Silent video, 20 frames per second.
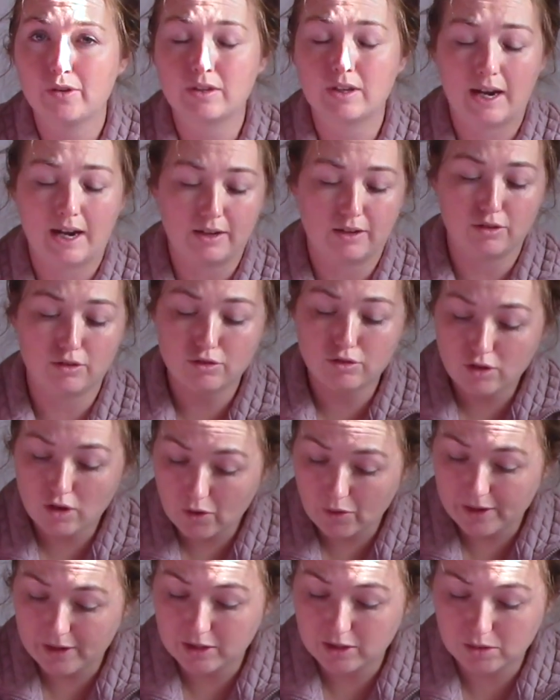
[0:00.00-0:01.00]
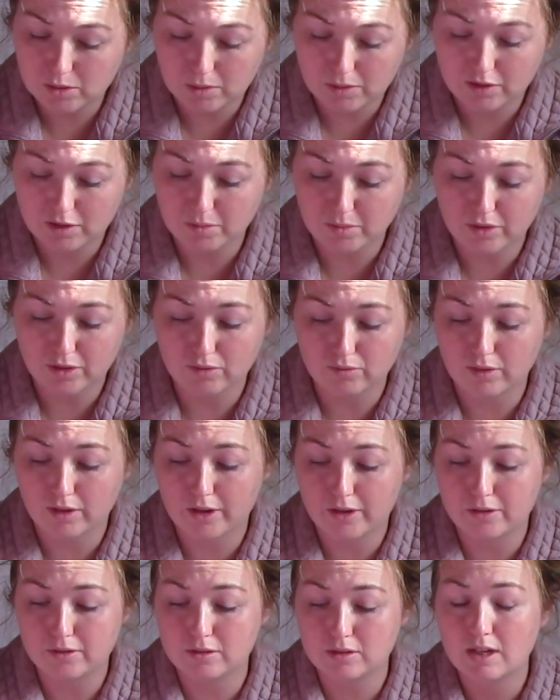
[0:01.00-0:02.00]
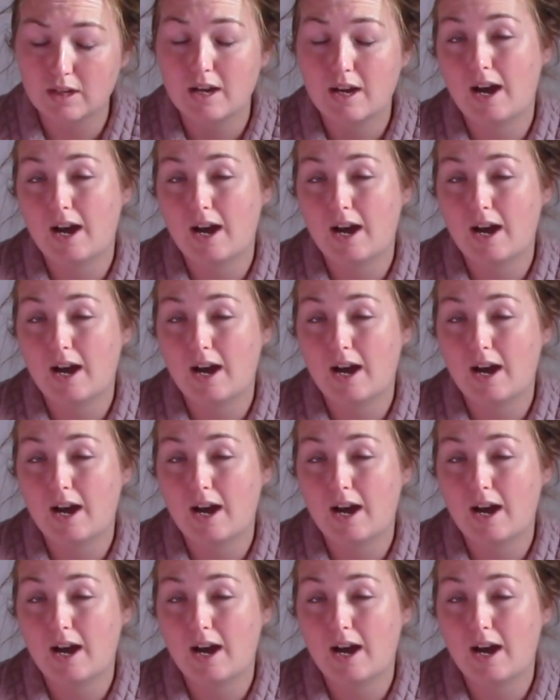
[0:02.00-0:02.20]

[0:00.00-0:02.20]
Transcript: I had no issues with them on the road,